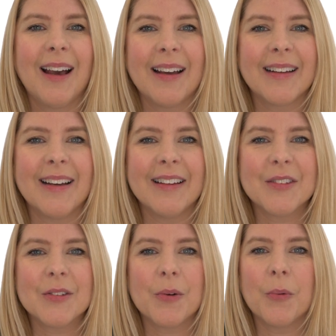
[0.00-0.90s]
Hi
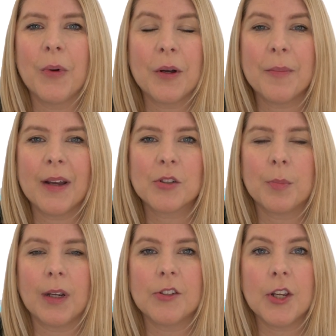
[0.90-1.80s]
guys, welcome back
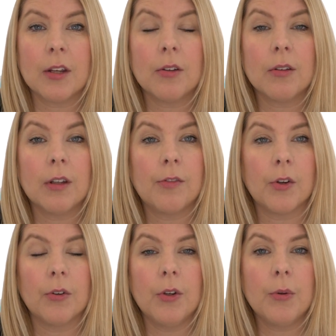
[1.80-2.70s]
to my channel. If
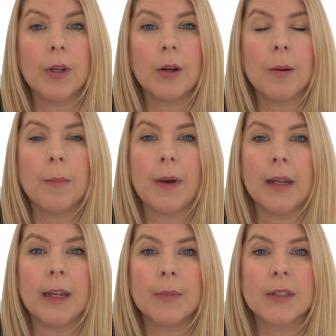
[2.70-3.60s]
you're new here,
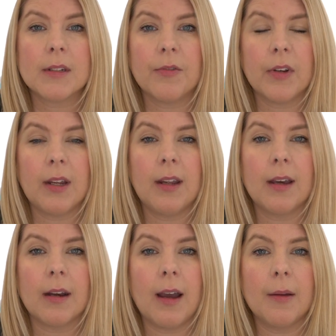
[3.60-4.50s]
my name is Tiffany
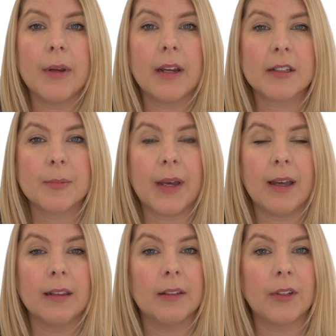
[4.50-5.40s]
and I'm an
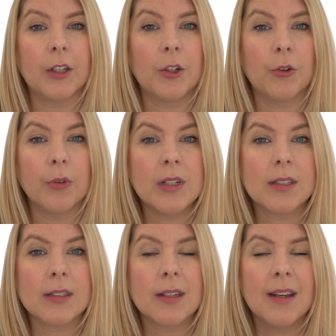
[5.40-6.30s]
expat living in
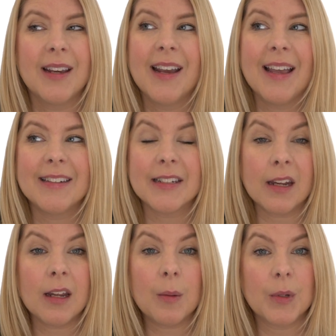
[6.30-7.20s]
Greece. And
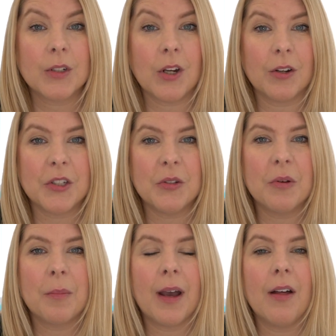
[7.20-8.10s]
today I'm going to talk to
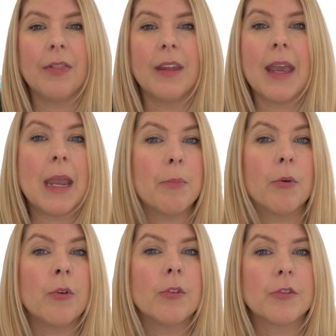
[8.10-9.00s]
you about the
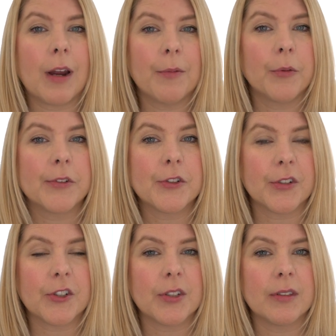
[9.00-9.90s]
April travel
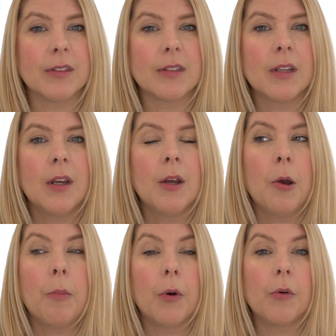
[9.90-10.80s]
restrictions,
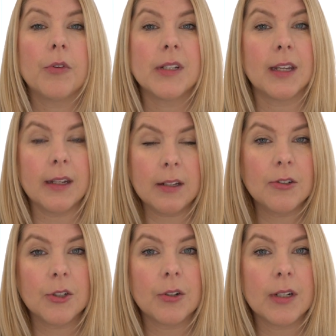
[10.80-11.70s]
both to get
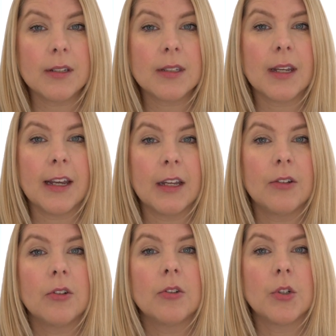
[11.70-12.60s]
into Greece
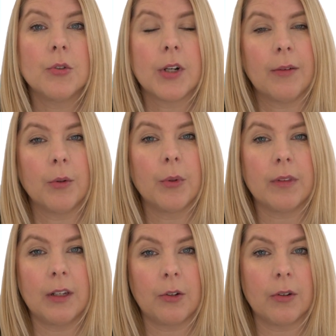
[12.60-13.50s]
and to travel
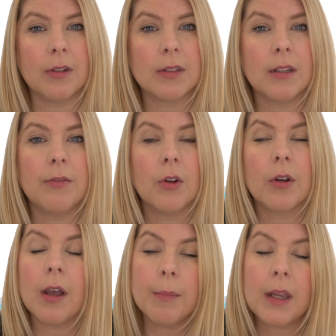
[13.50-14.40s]
within Greece. If
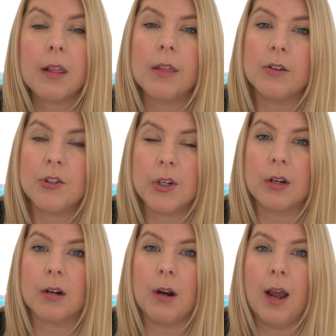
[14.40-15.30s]
you're coming this
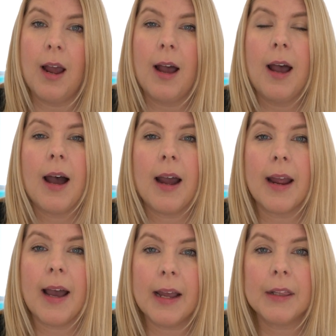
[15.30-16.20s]
year, I
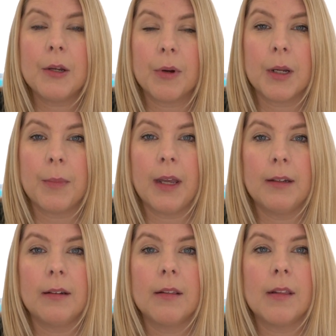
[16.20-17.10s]
highly
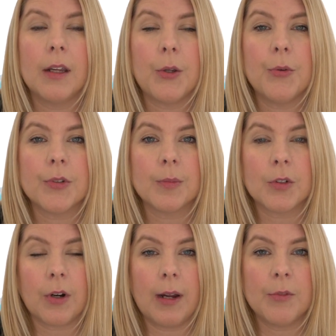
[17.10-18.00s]
recommend that you
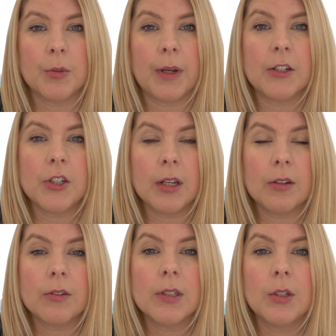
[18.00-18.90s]
subscribe to my
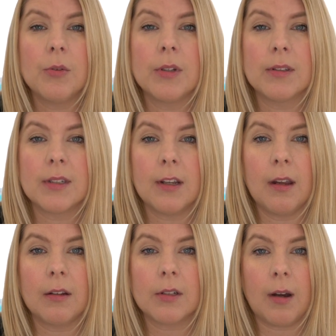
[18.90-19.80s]
channel so you can
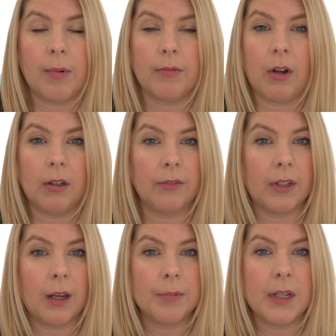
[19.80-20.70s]
stay on top of all of
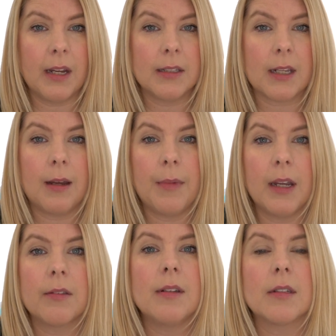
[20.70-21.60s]
the updates. I
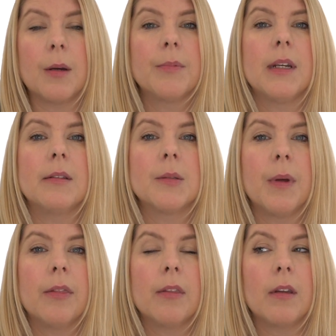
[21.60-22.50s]
make these updates
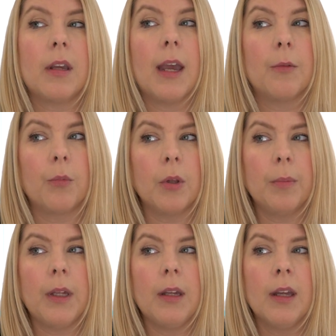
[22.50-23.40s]
monthly and will
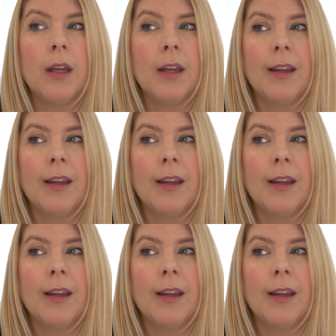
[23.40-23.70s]
be